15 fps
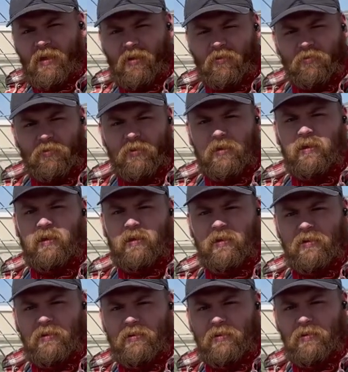of the
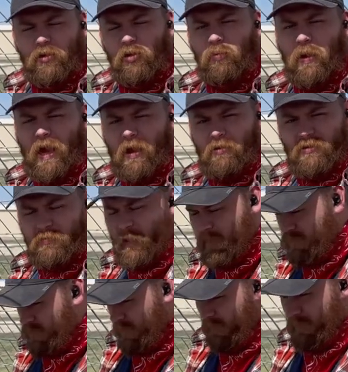hoop house, making
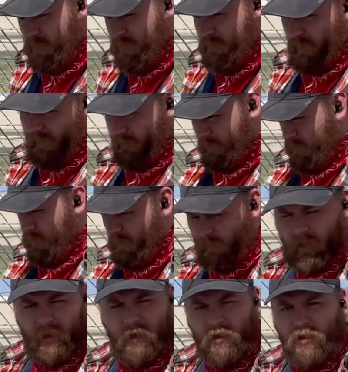sure they were straight for when
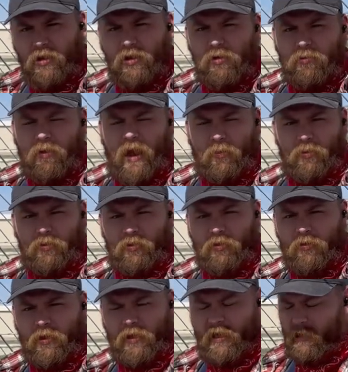we wrap in the
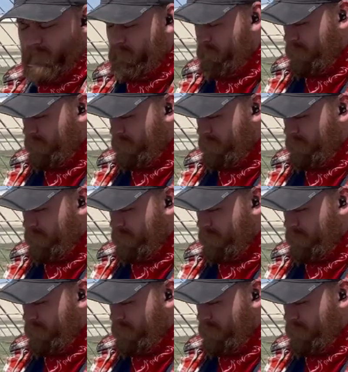greenhouse